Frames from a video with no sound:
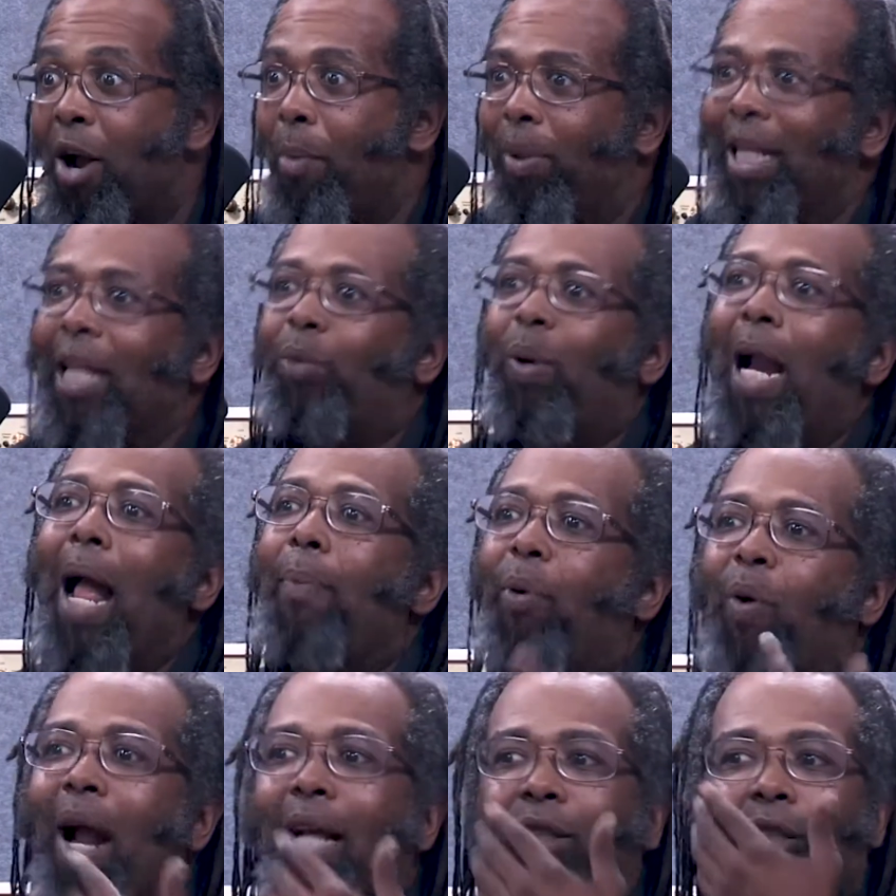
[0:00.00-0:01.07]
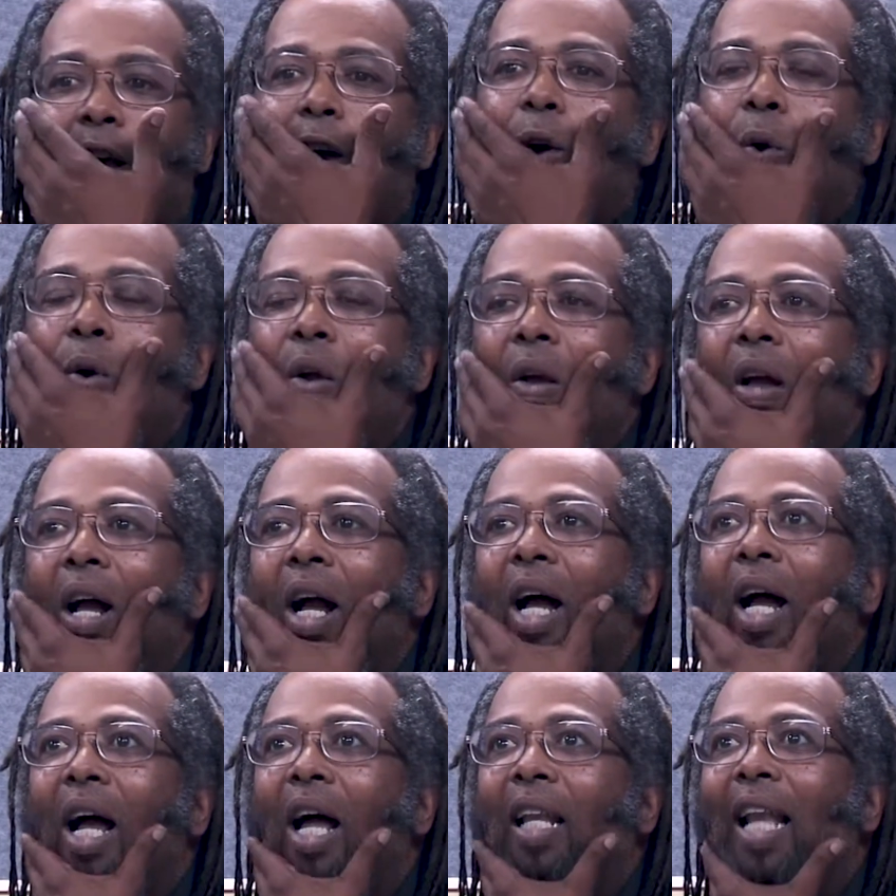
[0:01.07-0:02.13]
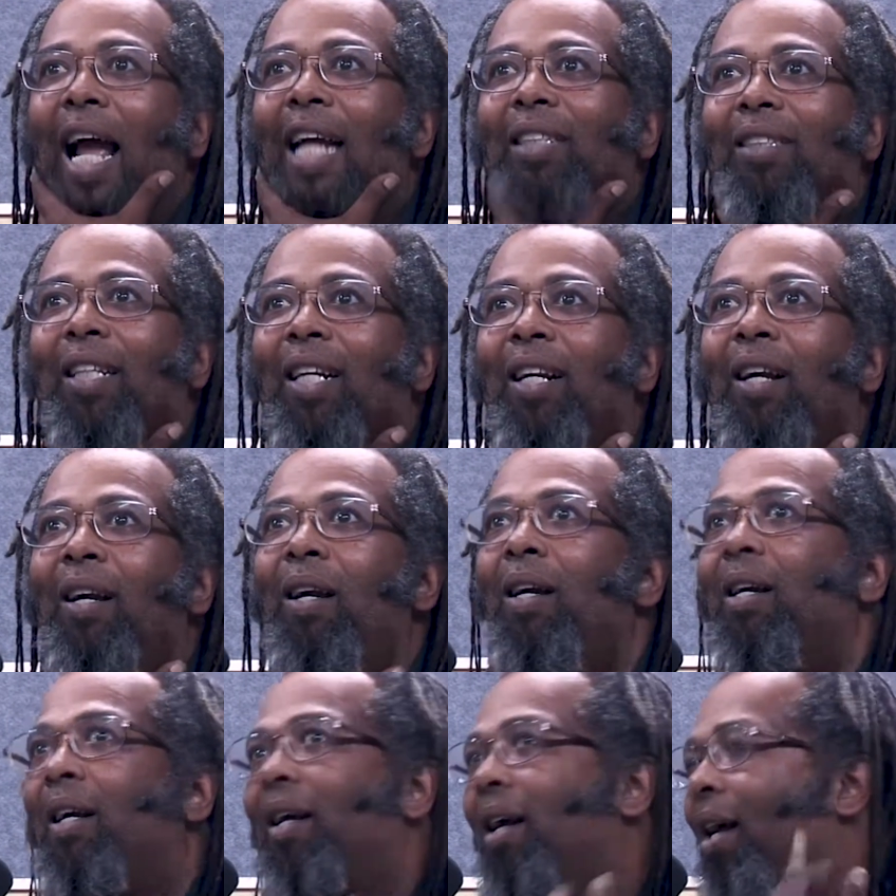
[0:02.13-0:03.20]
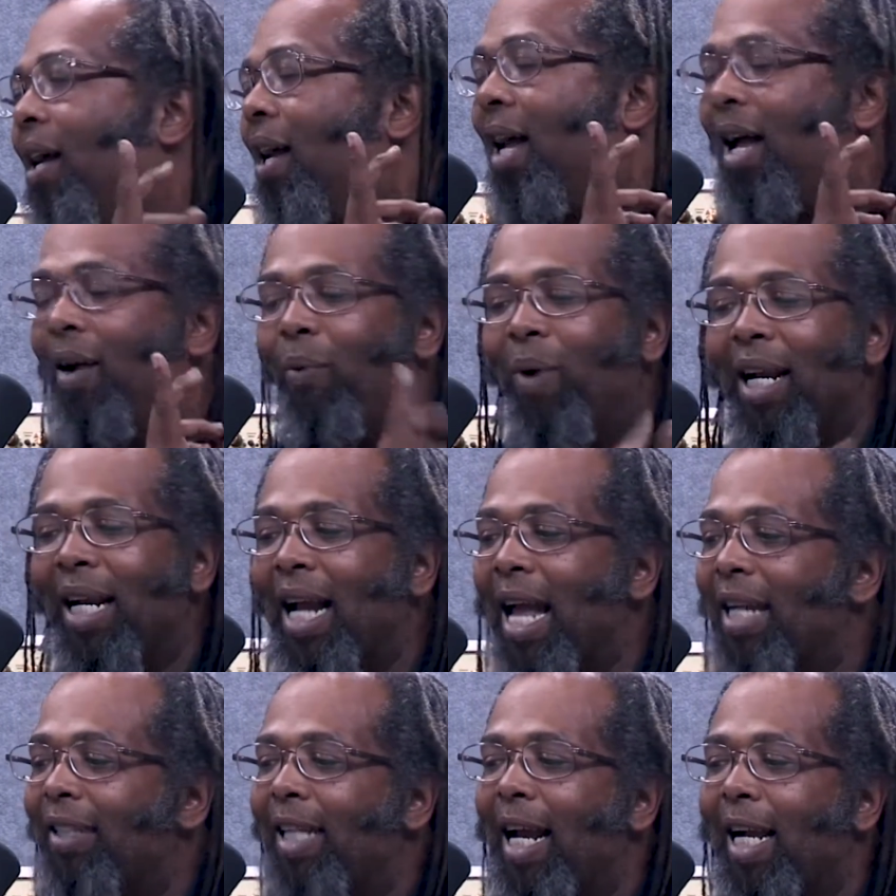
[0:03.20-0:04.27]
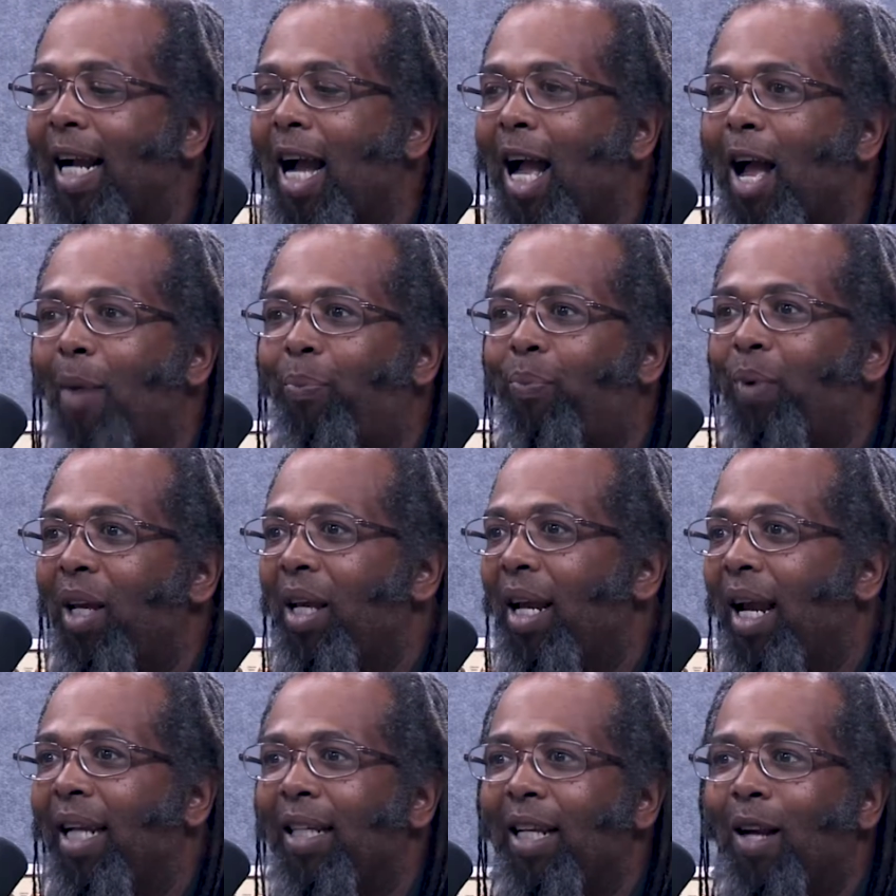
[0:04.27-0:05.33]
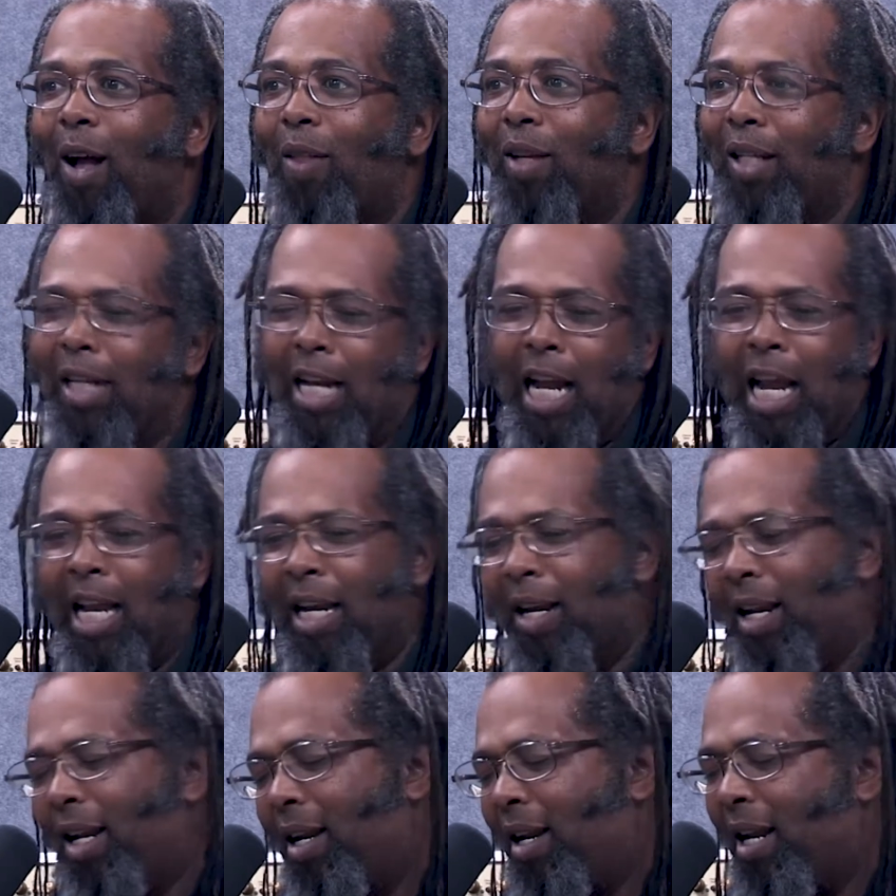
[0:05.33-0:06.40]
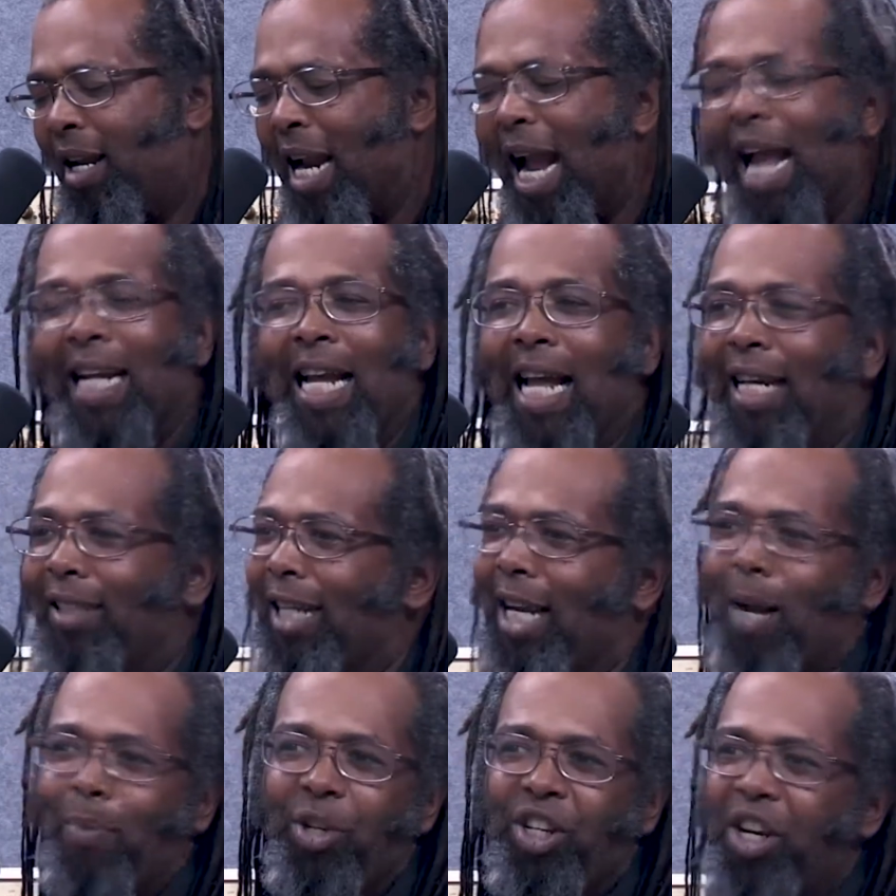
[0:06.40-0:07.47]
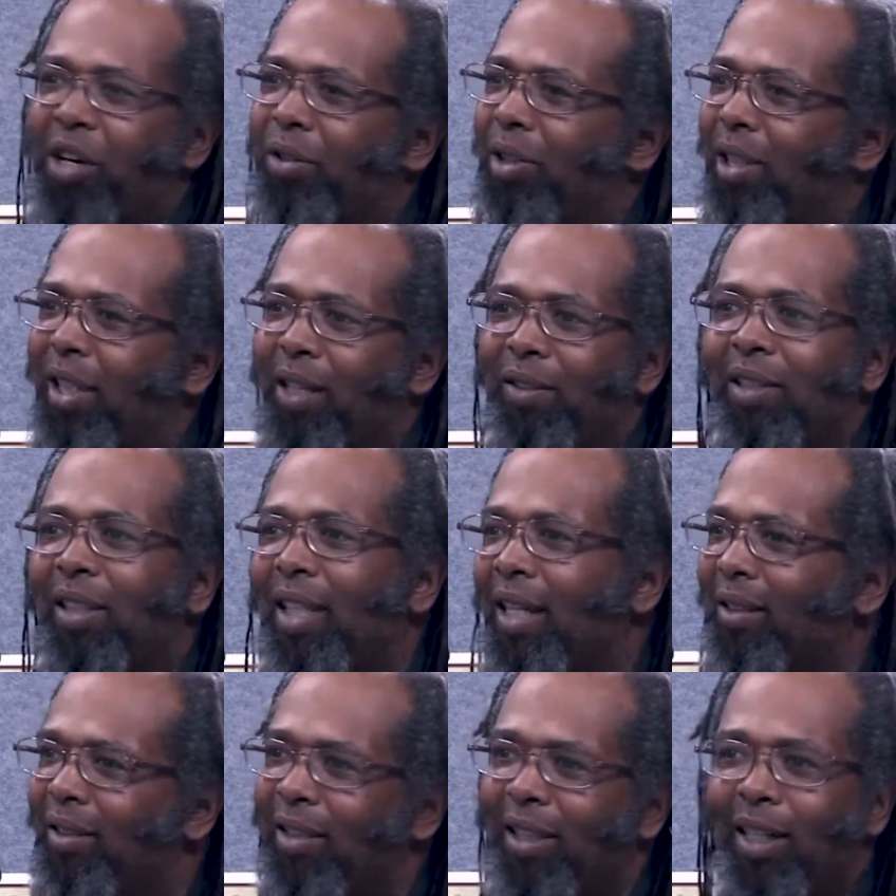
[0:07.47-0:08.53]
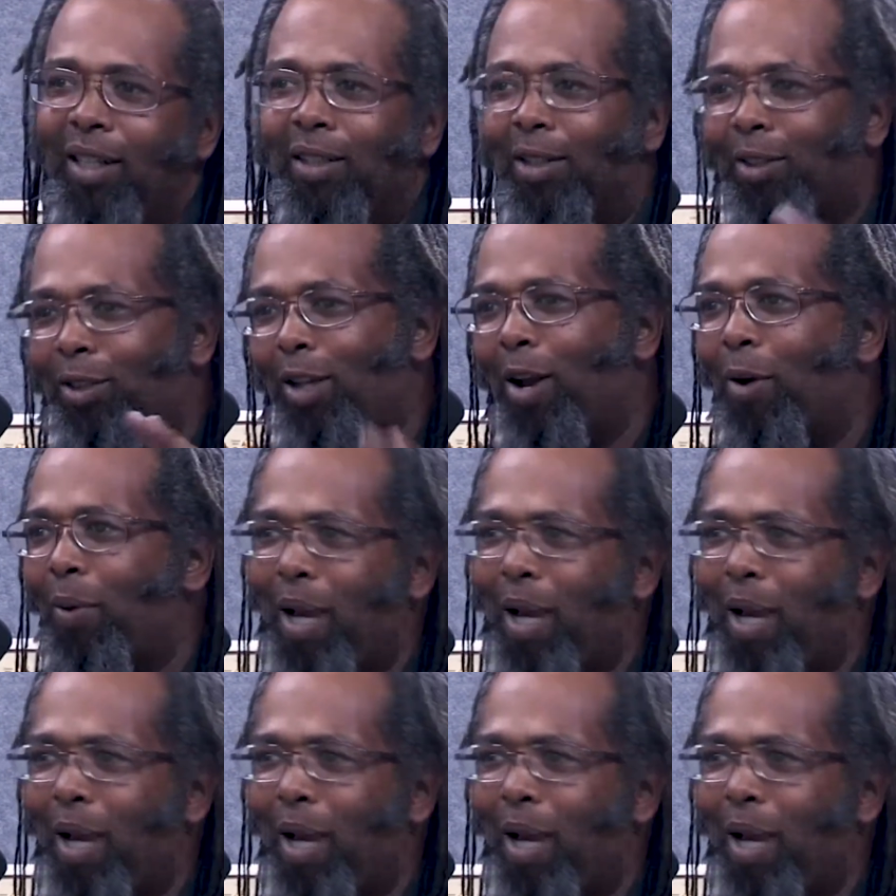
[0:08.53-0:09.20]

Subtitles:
But that's what happened, right? So last year, went and got a checkup and did all the and I hadn't had a checkup in years. So